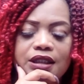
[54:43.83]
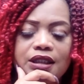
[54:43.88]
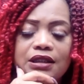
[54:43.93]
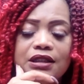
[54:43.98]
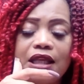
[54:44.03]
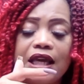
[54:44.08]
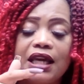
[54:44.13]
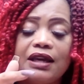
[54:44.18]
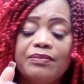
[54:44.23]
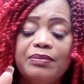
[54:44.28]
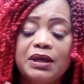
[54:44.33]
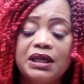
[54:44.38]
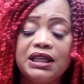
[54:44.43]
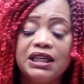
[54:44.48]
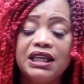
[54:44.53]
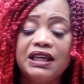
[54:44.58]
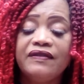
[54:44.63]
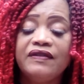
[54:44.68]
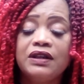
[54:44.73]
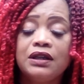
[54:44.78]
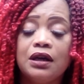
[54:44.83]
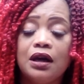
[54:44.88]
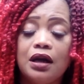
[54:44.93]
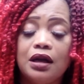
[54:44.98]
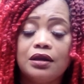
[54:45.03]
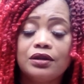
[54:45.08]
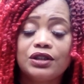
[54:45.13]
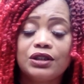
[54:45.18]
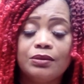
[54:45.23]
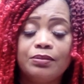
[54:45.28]
they've been given an
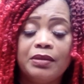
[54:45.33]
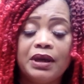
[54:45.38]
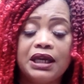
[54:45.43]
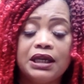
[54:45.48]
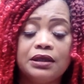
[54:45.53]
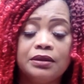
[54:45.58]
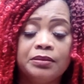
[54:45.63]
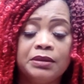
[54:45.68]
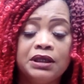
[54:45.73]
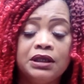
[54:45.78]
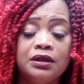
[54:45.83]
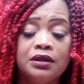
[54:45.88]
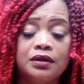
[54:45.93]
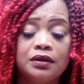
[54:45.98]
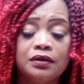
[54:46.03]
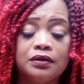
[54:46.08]
ultimatum here.